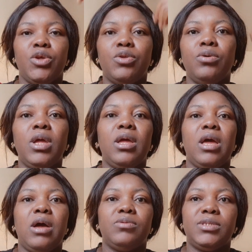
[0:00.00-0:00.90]
you know.
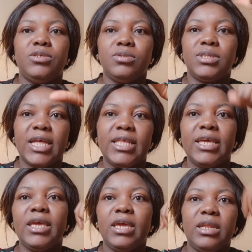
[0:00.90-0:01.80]
I will still start
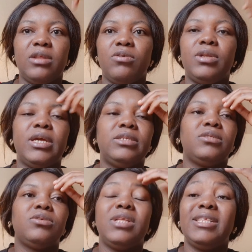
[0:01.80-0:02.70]
again and all
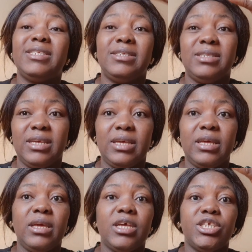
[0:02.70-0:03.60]
that. So that is
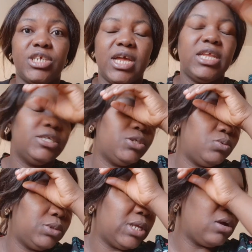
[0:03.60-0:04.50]
the
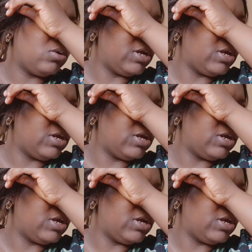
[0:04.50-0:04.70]
challenge with that